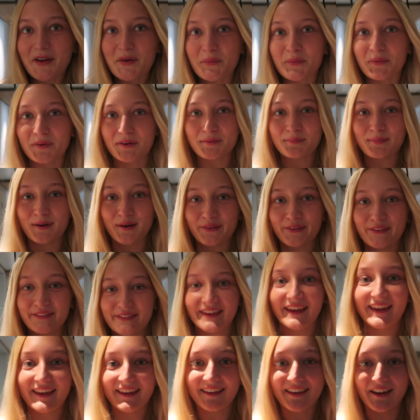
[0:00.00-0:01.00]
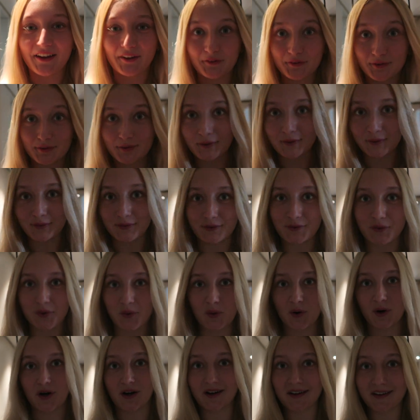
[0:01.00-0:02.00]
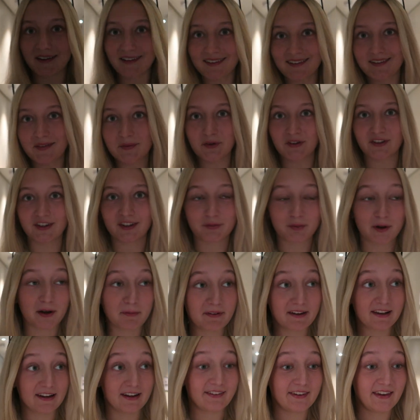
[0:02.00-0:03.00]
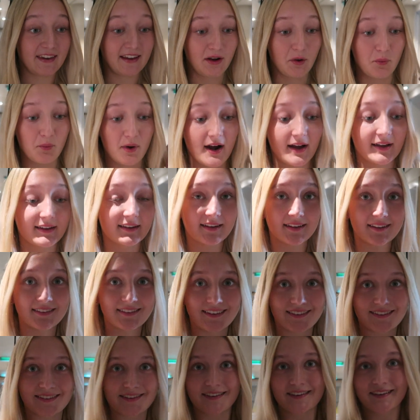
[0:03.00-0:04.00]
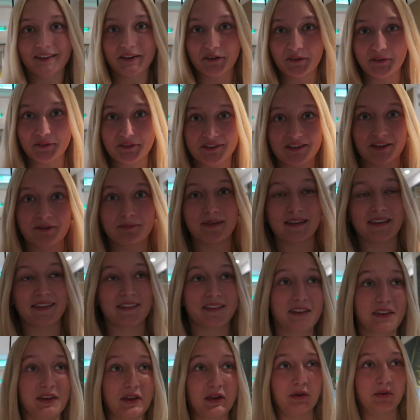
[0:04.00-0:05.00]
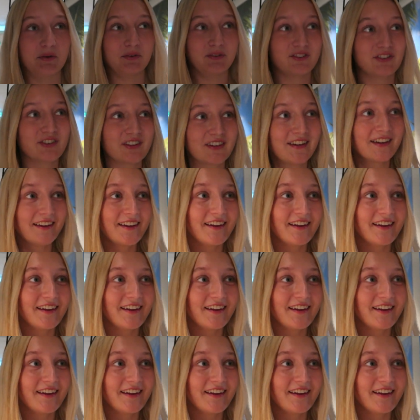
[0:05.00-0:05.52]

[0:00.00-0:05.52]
We're about to take a cruise tour, which is probably gonna take a while because this cruise ship is huge.